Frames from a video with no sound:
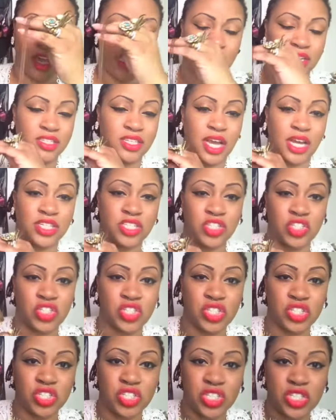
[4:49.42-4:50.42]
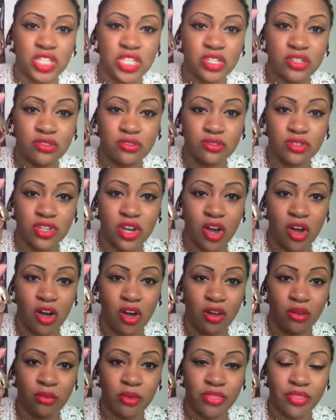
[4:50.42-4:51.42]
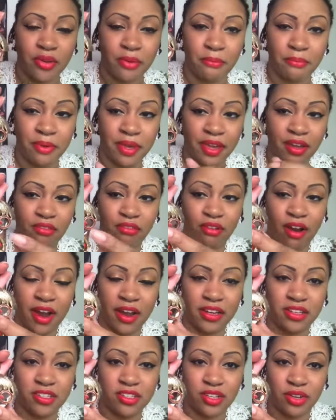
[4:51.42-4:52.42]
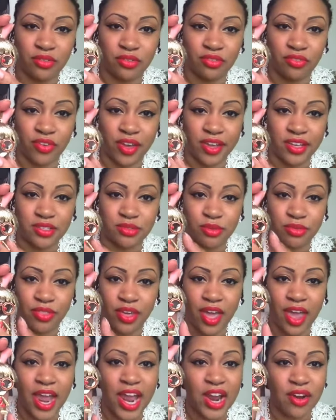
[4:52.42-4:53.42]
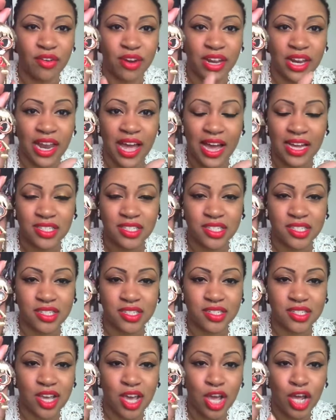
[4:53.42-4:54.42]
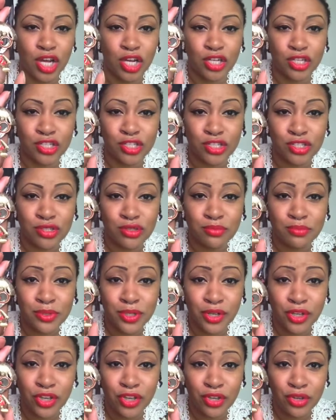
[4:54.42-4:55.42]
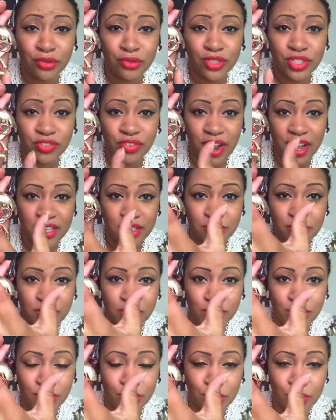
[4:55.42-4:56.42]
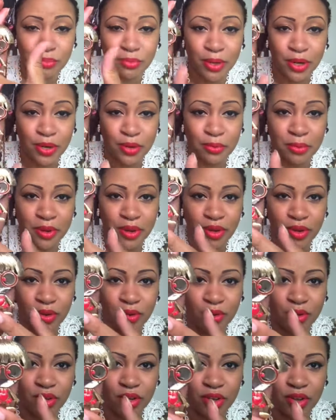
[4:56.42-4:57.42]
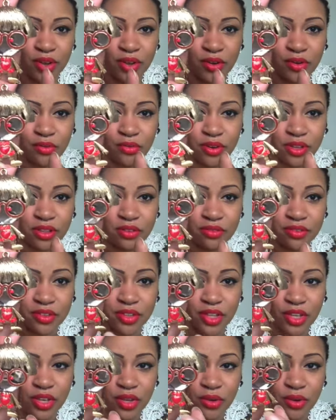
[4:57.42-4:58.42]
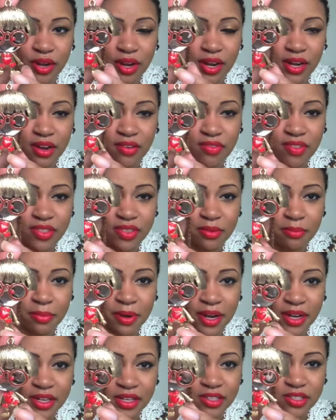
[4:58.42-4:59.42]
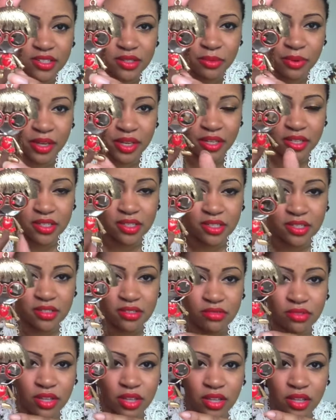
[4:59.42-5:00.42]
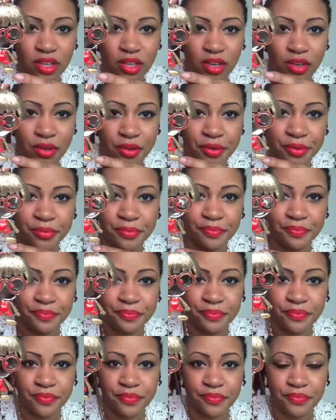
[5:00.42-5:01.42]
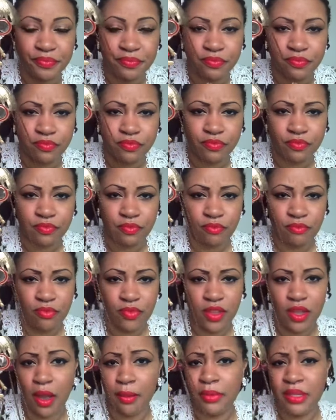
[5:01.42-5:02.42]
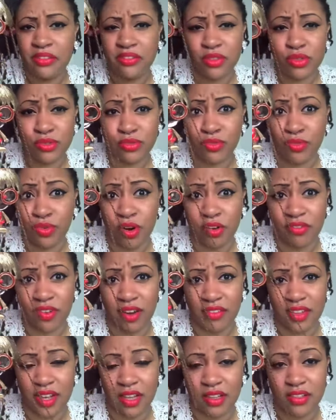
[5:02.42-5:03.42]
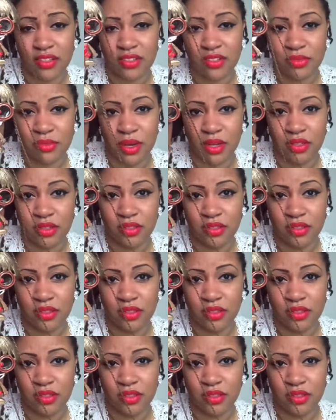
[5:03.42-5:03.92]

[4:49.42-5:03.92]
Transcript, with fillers: it's actually this little doll with a big rhinestone face with hair and glasses super cute dress with a little bobo really really cute and I love that the body swings it's really cute I believe this was four or five dollars as well